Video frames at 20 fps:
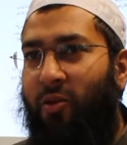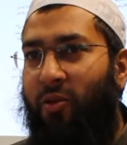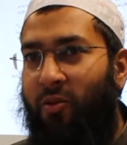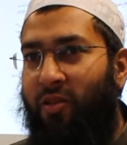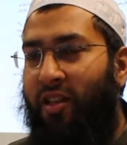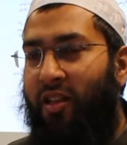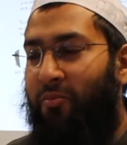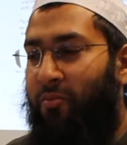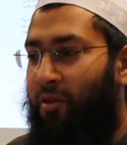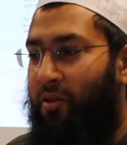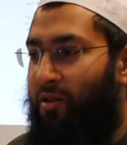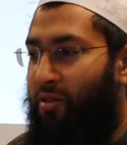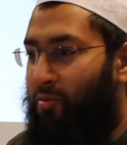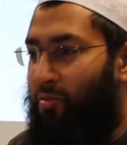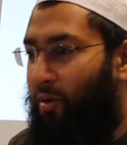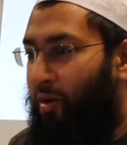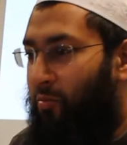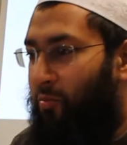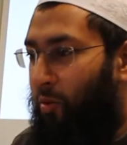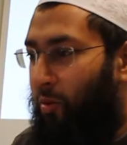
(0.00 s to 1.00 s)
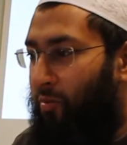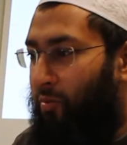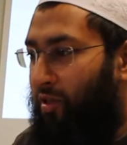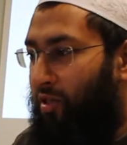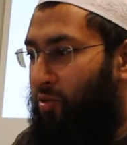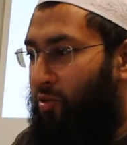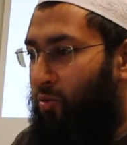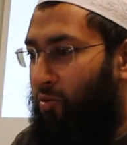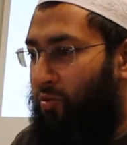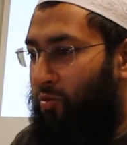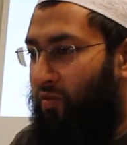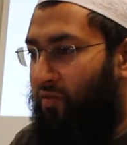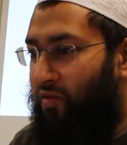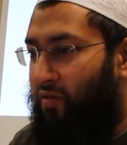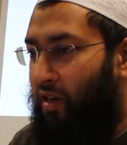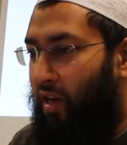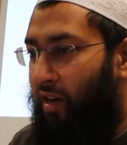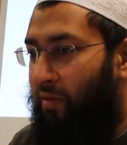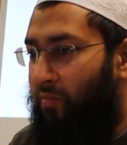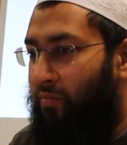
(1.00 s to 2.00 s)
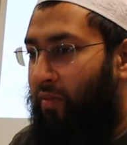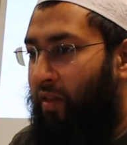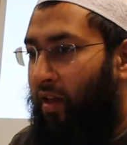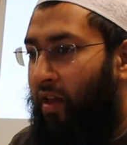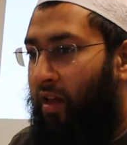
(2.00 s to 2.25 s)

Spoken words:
the whole thing because we're probably short of time,